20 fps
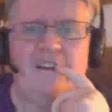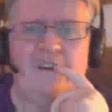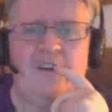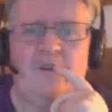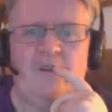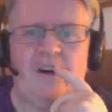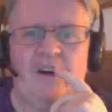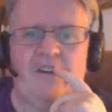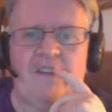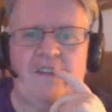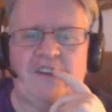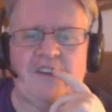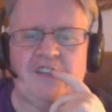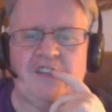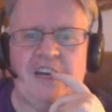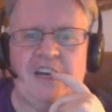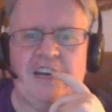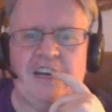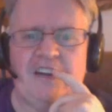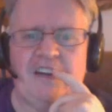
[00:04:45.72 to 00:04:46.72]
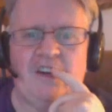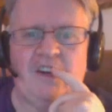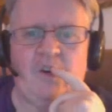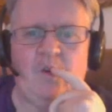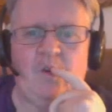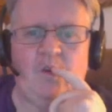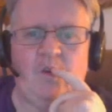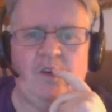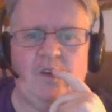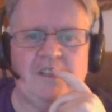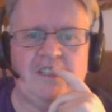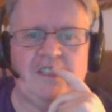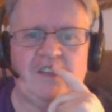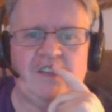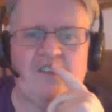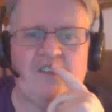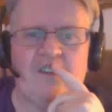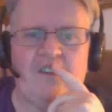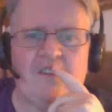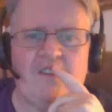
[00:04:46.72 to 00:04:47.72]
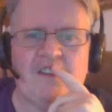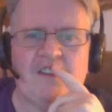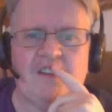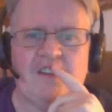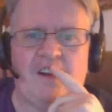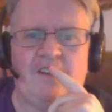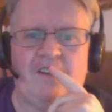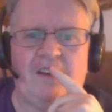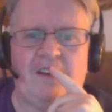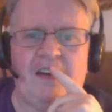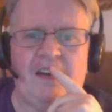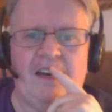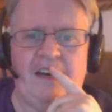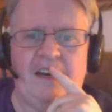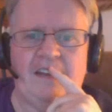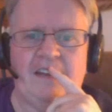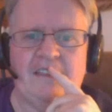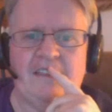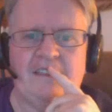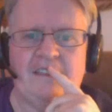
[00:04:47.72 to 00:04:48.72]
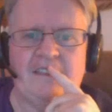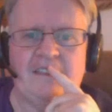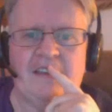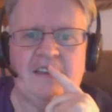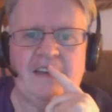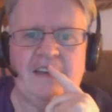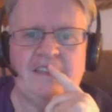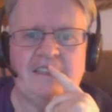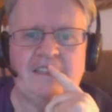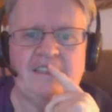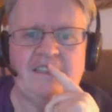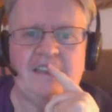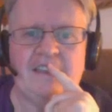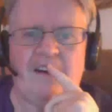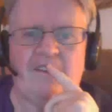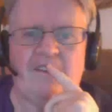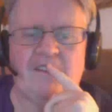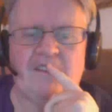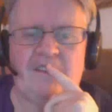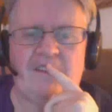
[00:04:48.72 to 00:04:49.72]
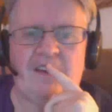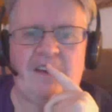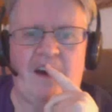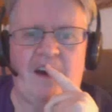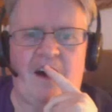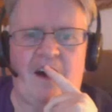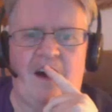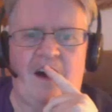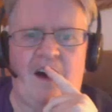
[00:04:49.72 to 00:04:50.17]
You enter the shaded, cool interior of the tunnel, and sights and sounds of the